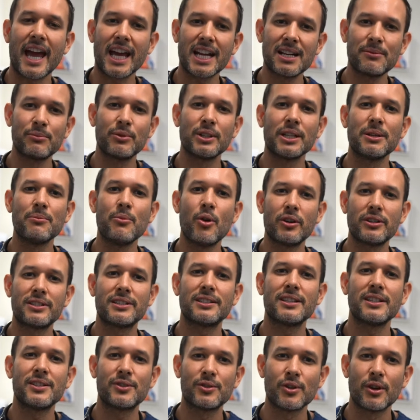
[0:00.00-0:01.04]
Animal
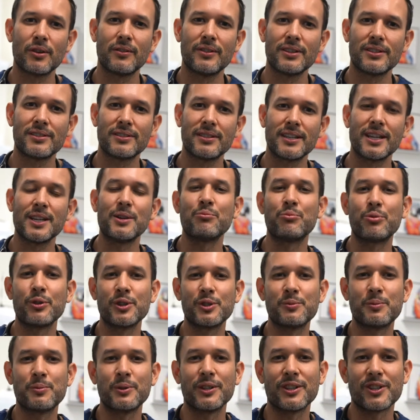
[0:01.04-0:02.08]
Emergency Service in
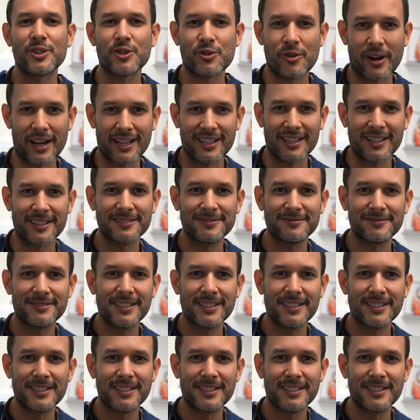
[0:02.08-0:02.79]
Brisbane, Australia.